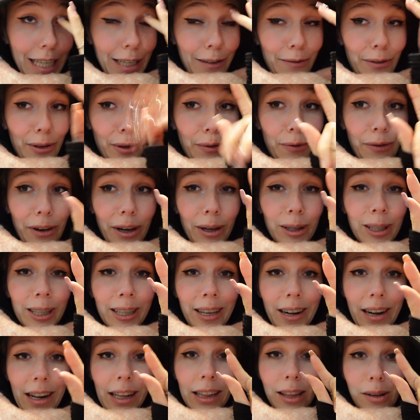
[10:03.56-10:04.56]
If you find
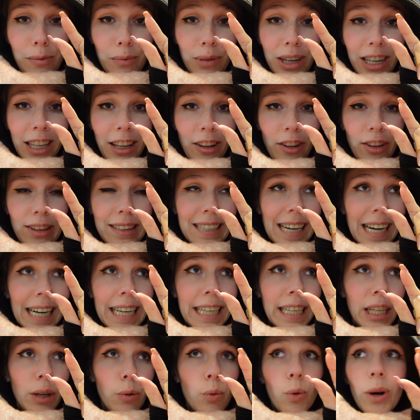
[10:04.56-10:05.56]
a random little
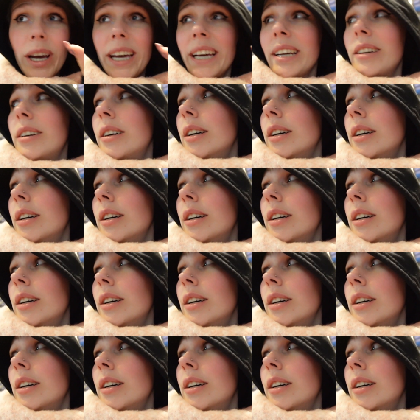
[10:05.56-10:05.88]
tiny wig.